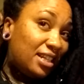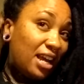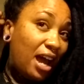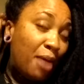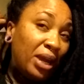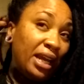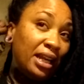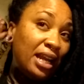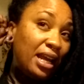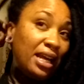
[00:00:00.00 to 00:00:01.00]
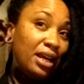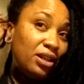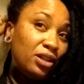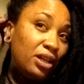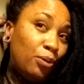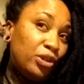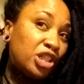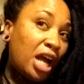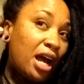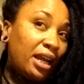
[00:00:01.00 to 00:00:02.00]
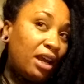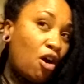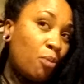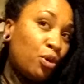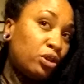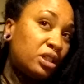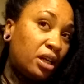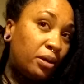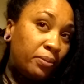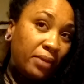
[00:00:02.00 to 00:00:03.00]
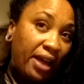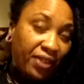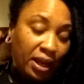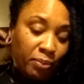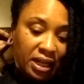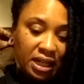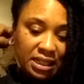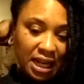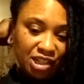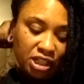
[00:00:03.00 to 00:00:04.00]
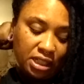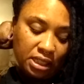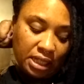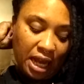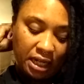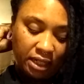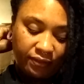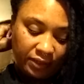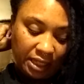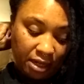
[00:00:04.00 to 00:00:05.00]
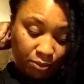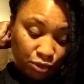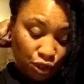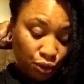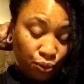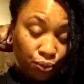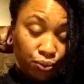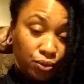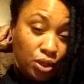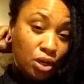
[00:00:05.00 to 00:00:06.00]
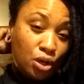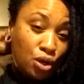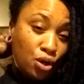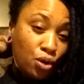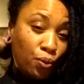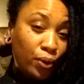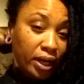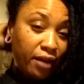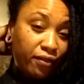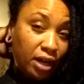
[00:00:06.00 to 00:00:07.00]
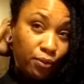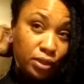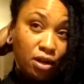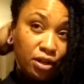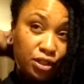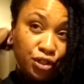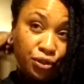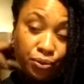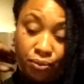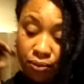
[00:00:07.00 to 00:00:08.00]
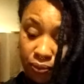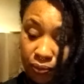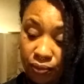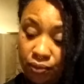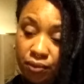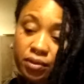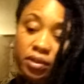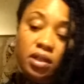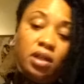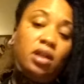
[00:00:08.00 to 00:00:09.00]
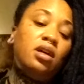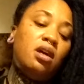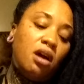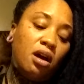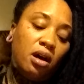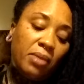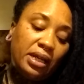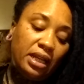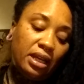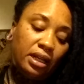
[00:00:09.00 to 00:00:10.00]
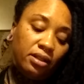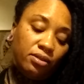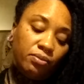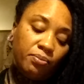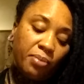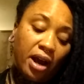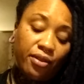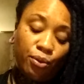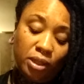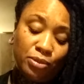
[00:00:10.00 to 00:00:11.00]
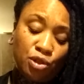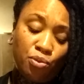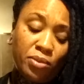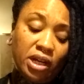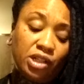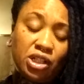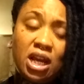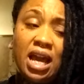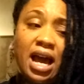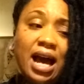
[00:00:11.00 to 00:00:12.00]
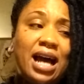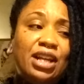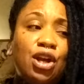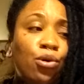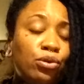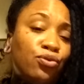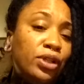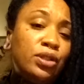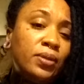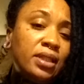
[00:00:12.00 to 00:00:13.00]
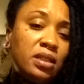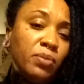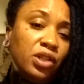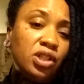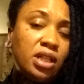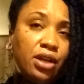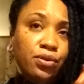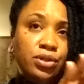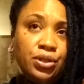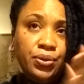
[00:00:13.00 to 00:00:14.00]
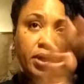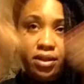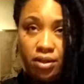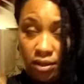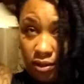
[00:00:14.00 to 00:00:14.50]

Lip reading: I mean, it was shocking almost. I think because I just kind of let them do whatever they was gonna do. I didn't bother with them too much. I don't retwist as much as I used to either.